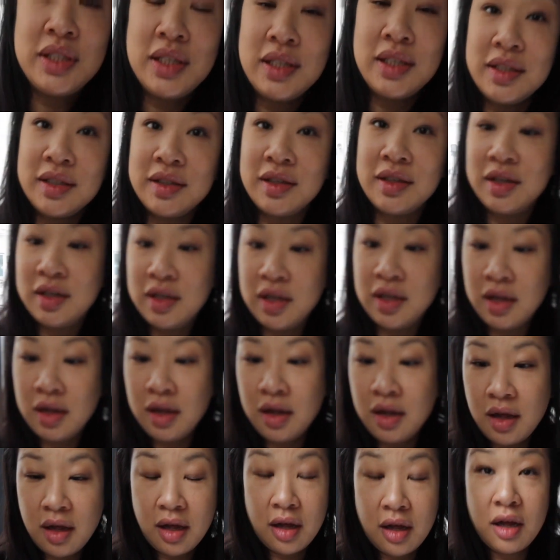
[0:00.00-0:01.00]
in.
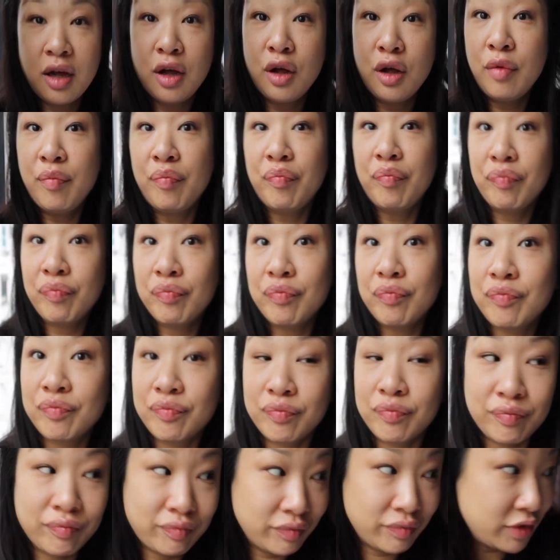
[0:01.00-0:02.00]
Um,
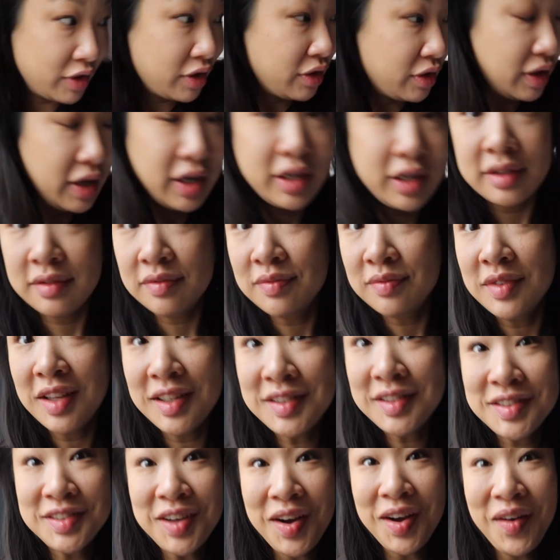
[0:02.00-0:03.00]
all right,
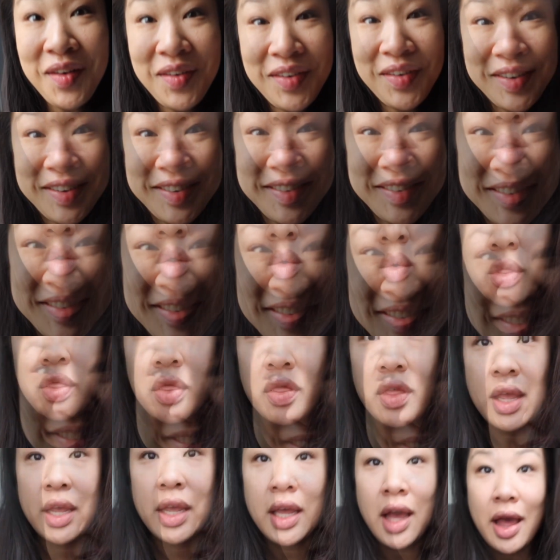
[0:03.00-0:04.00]
let's go. One
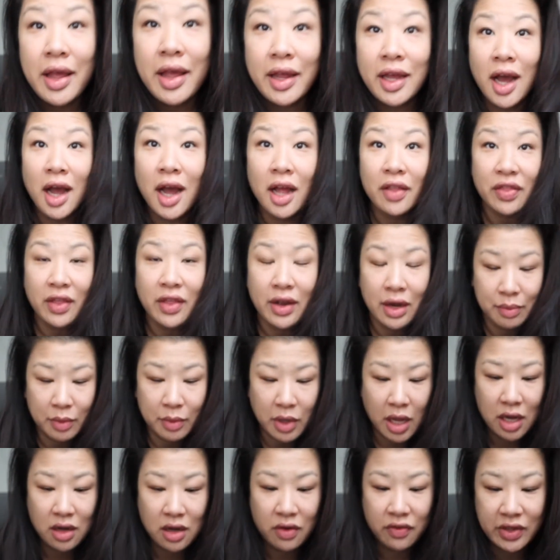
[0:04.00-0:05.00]
thing I got that I'm
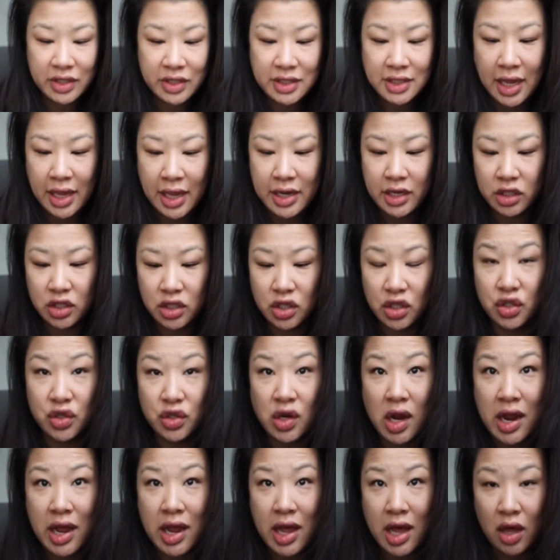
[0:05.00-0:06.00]
kind of excited to
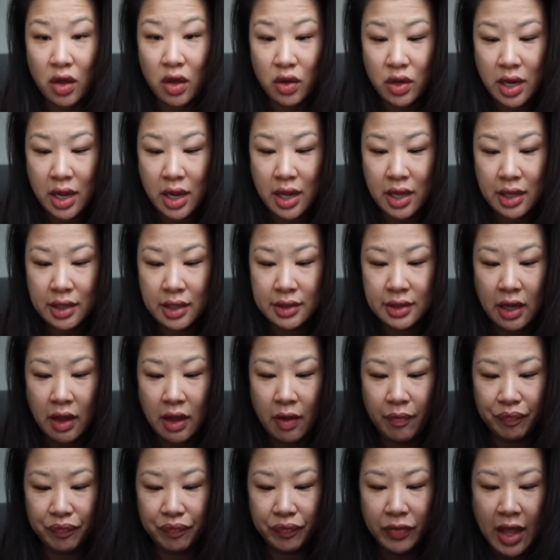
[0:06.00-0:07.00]
try out is
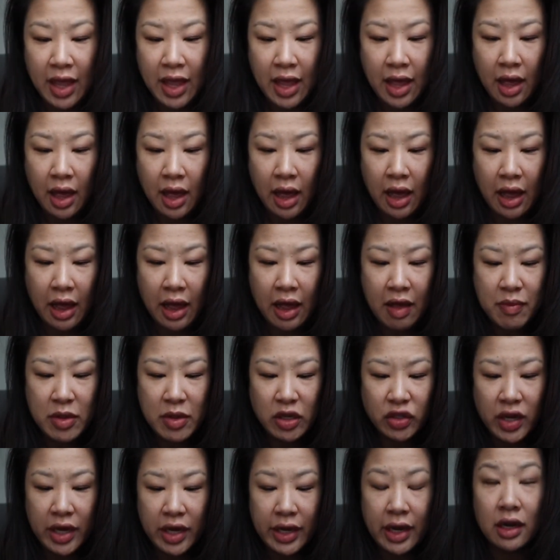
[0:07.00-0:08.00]
um, I've
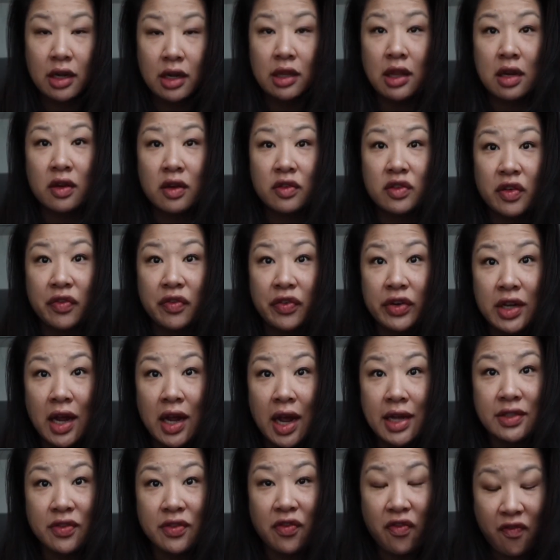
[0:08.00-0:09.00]
been trying out a lot of different
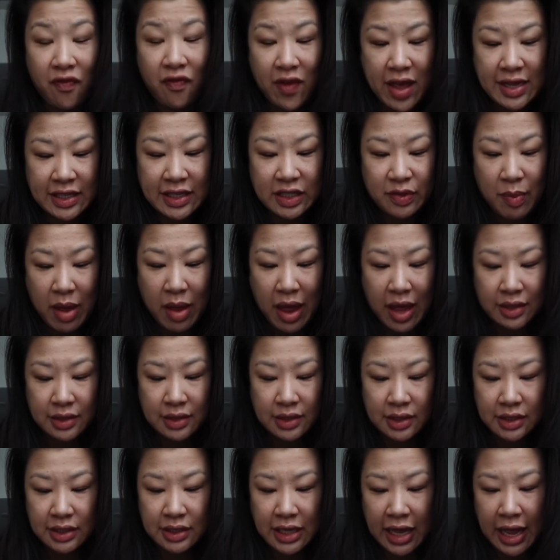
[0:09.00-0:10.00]
kinds of face
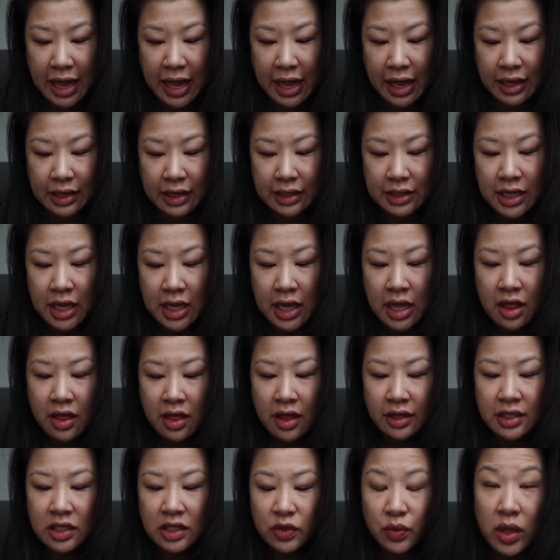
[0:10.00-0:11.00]
masks, and
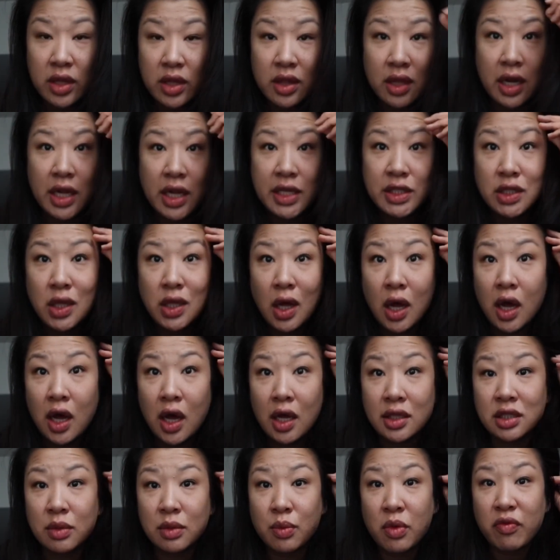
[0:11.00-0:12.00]
this is one that I
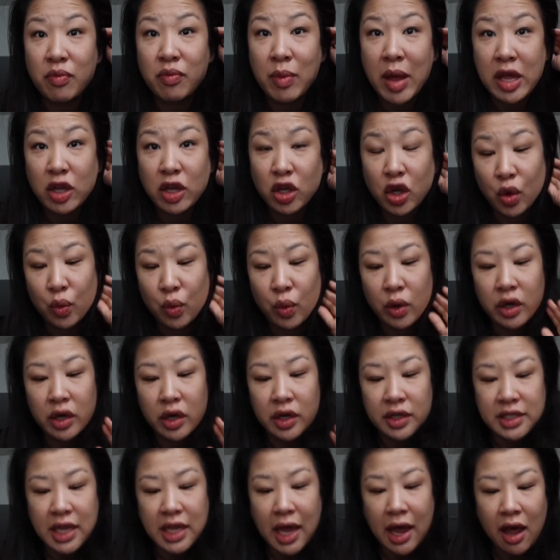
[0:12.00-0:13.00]
saw some of my
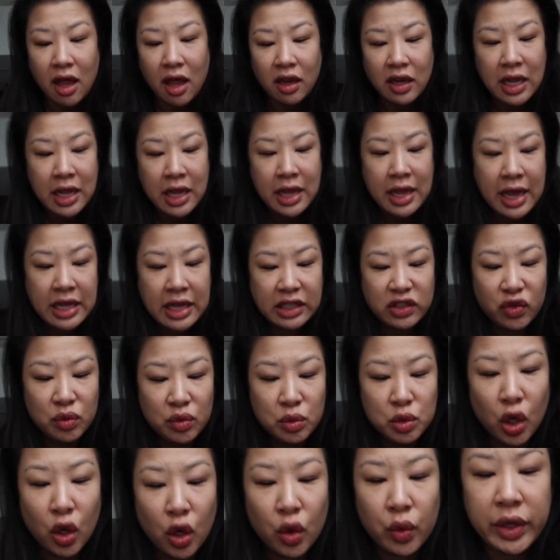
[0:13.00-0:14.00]
coworkers had. It's
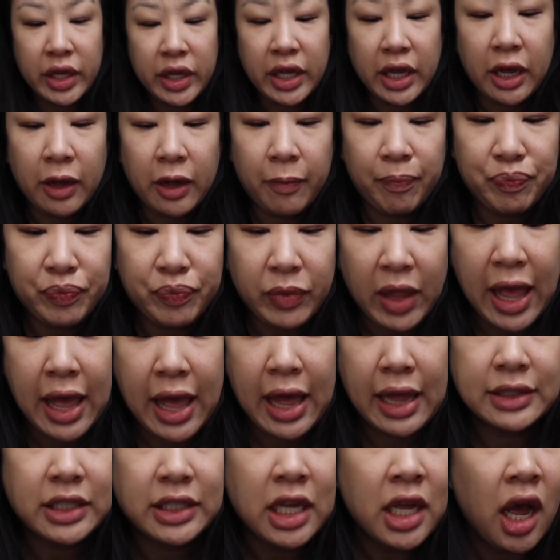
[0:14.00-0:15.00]
from Korea,
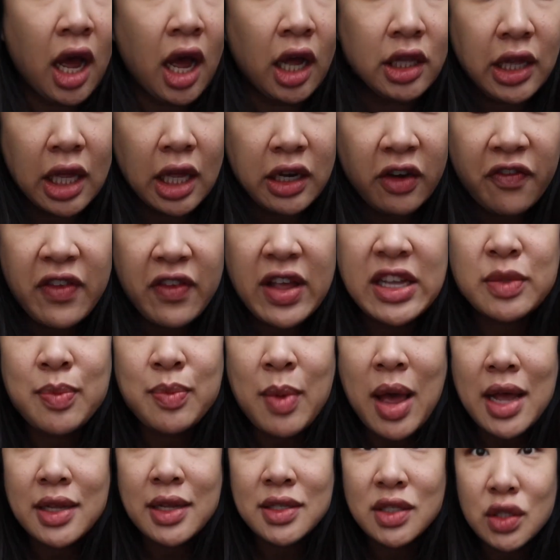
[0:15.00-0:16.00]
and a lot of face
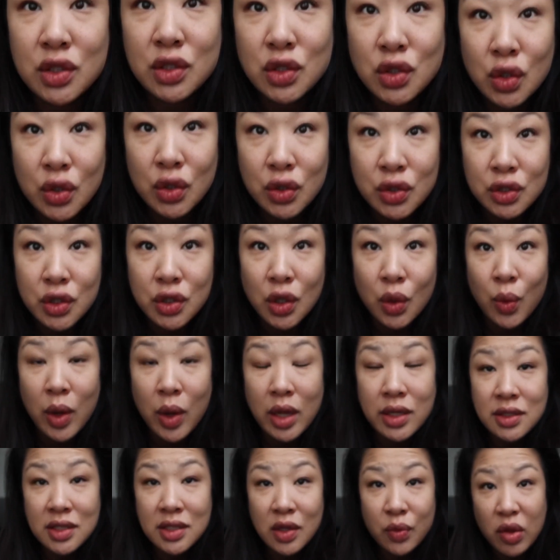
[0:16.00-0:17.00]
masks, the surgical
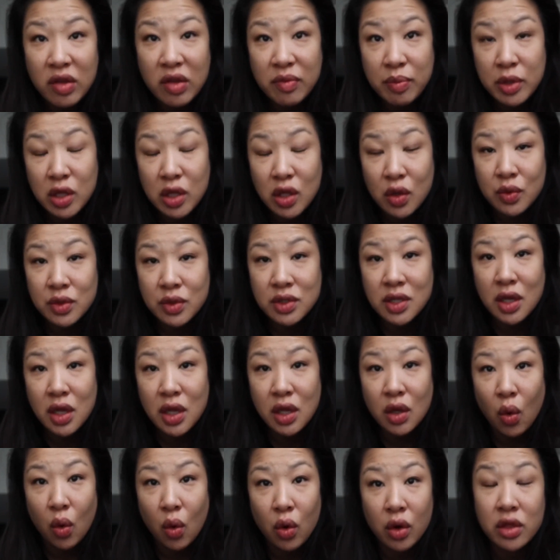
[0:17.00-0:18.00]
ones that we've been
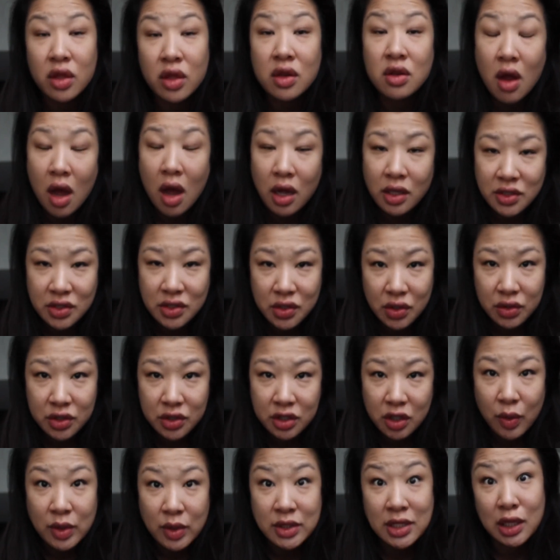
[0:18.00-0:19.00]
using, or the
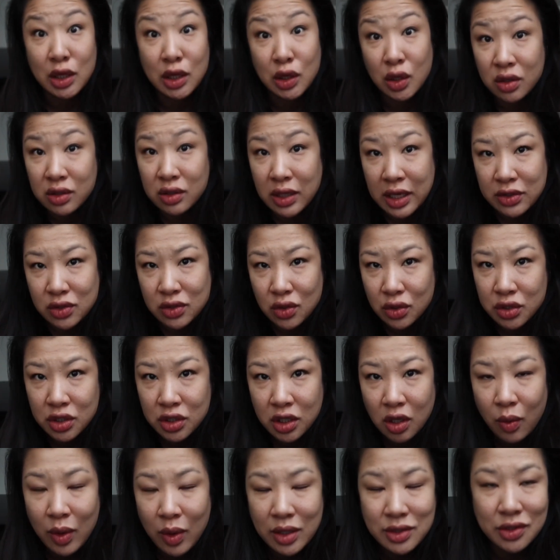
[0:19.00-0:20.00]
non-surgical ones that look like
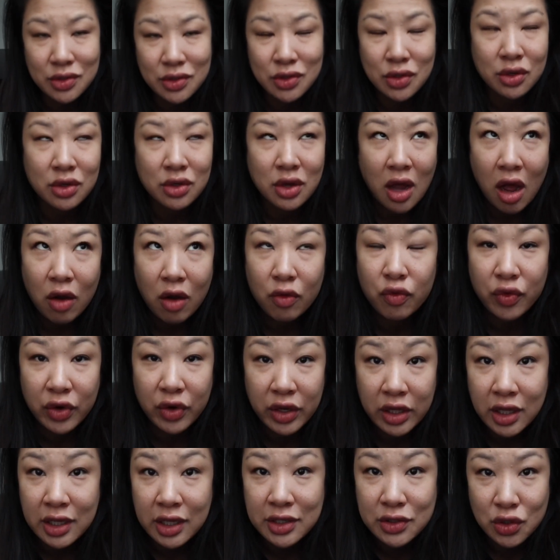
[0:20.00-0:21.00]
surgical ones because they're not
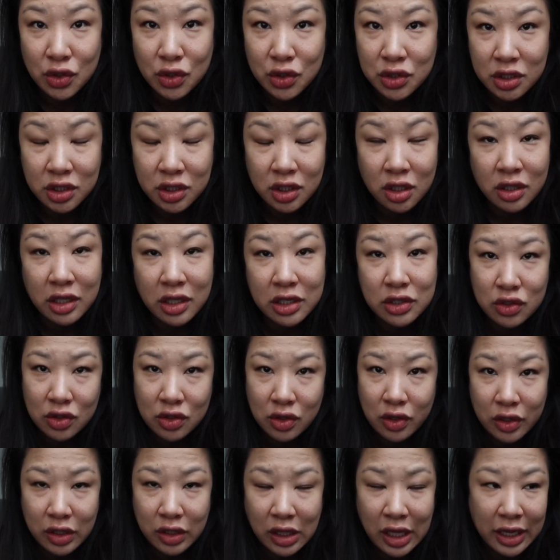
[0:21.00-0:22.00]
really surgical, they just
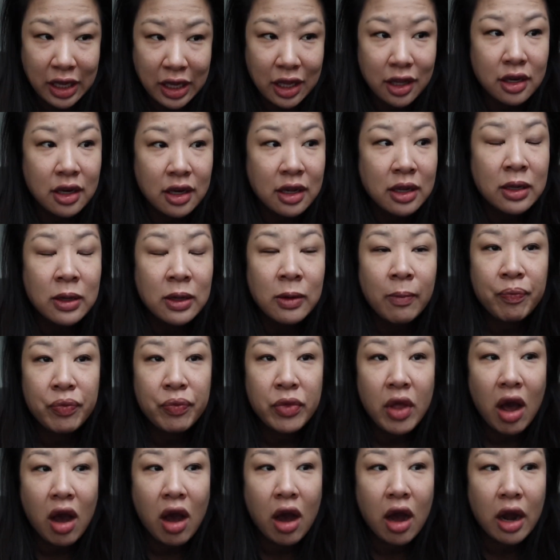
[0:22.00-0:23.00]
look like it,
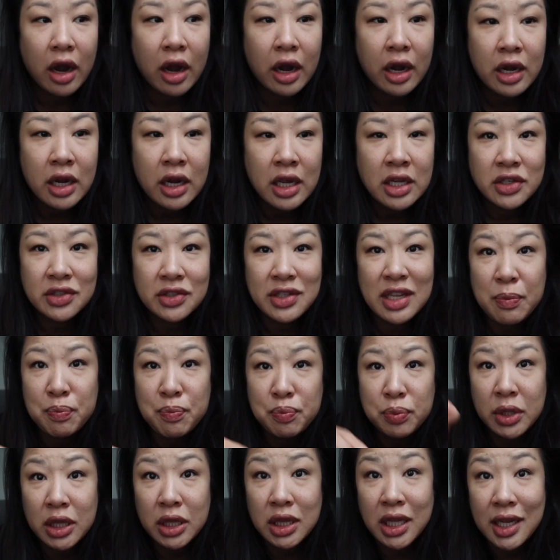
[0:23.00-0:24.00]
are just like
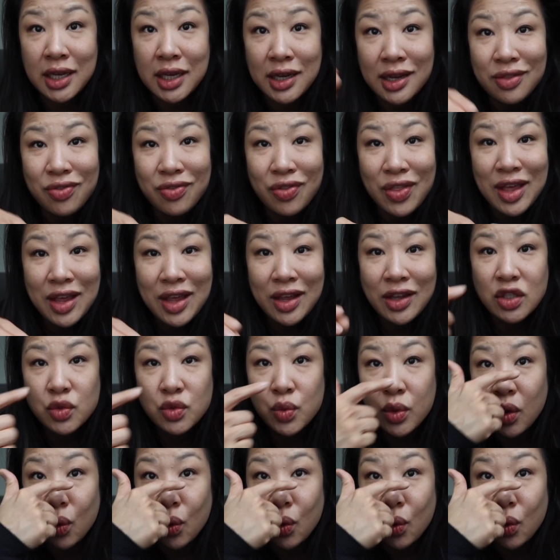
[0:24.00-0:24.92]
pleated things with a